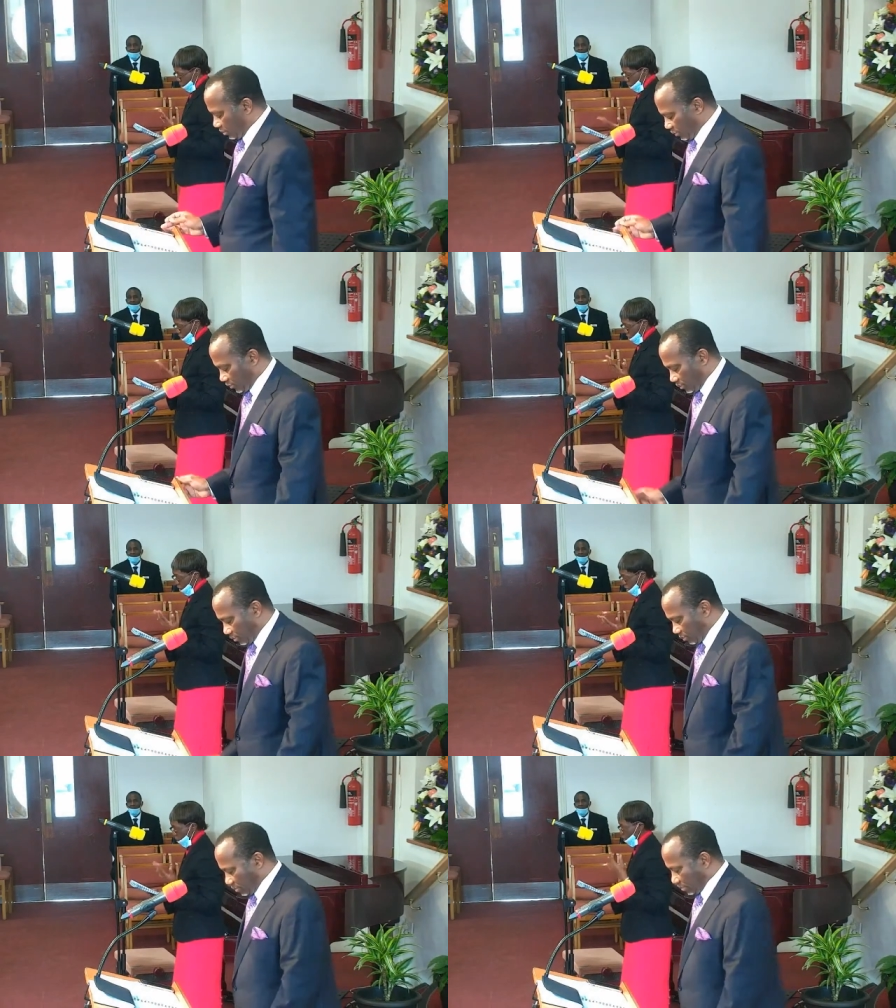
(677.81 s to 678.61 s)

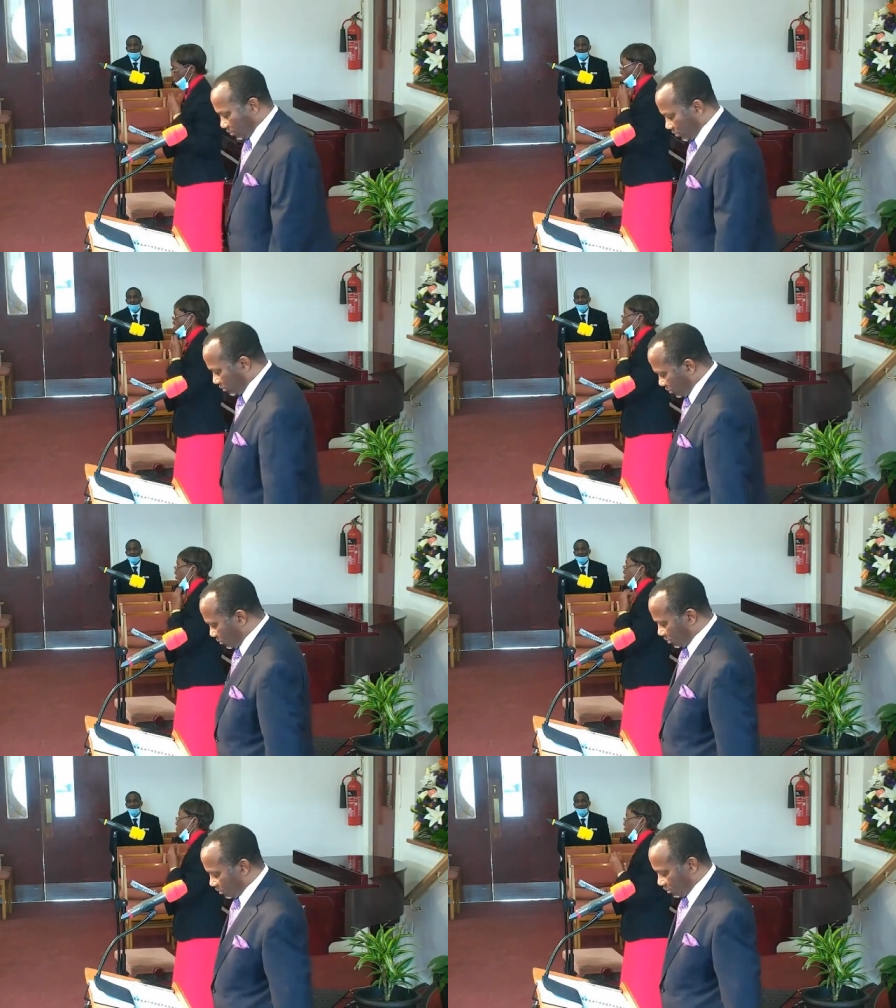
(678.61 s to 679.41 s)
God gave the Ten
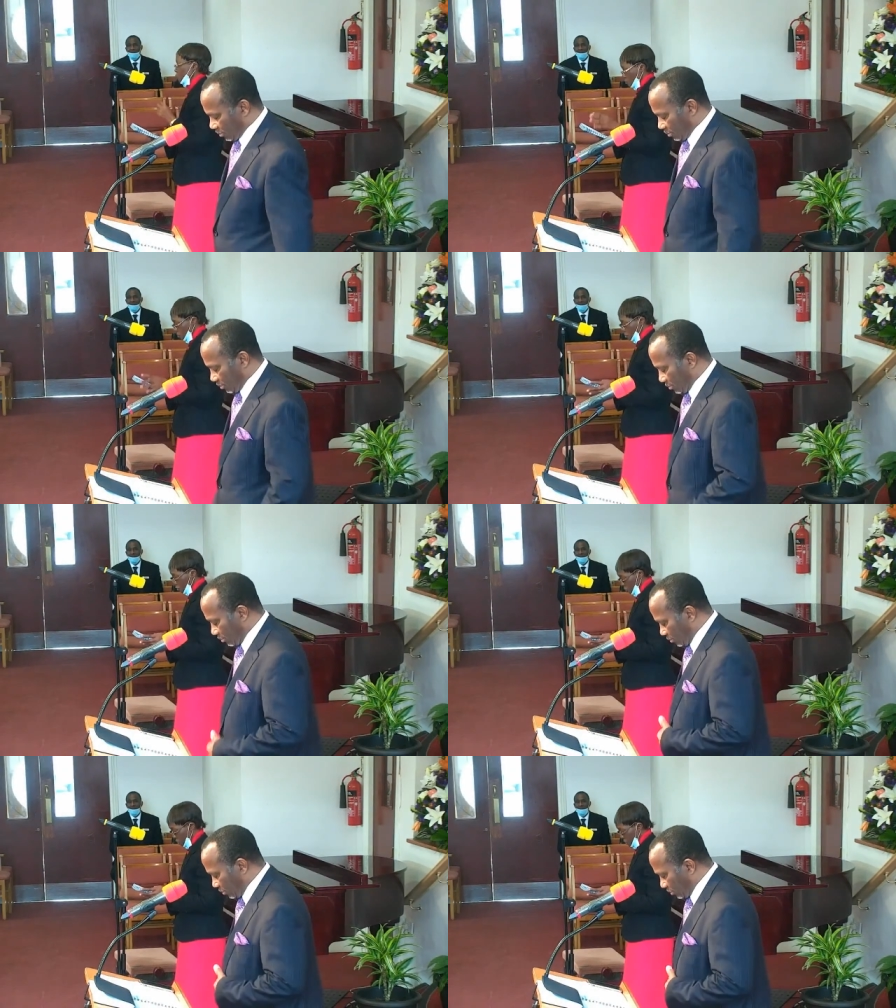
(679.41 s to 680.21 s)
Commandments to
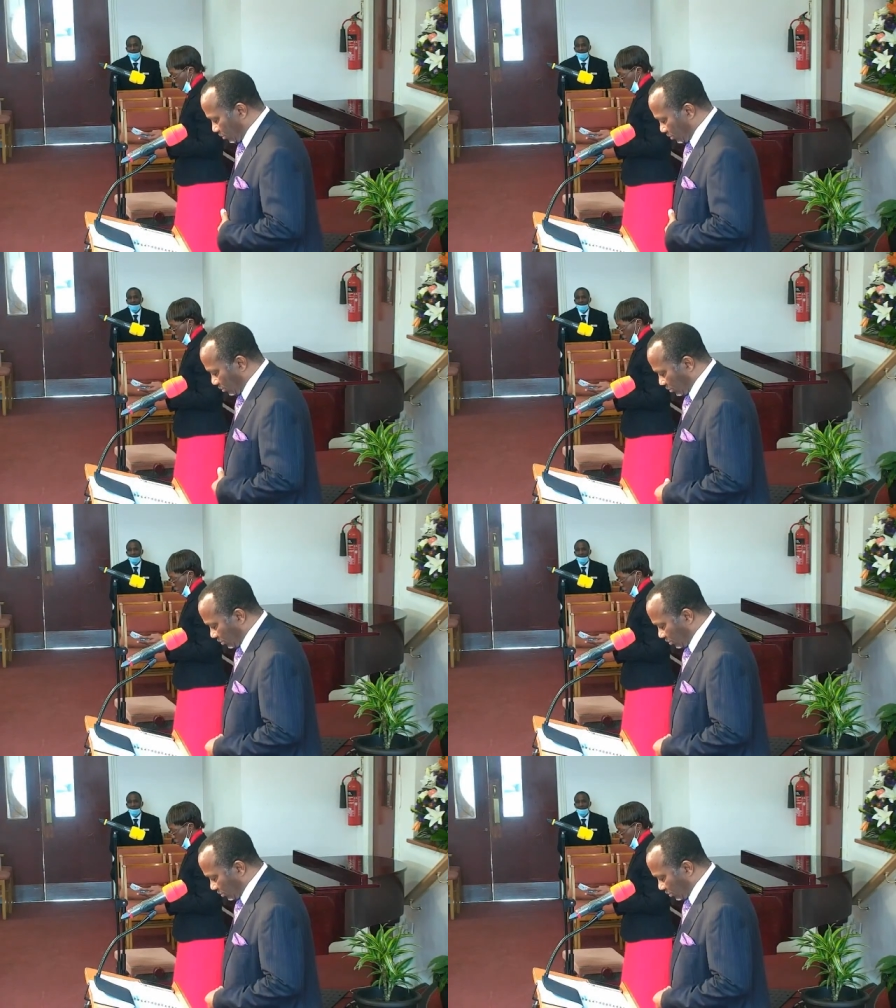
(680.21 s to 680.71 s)
Moses.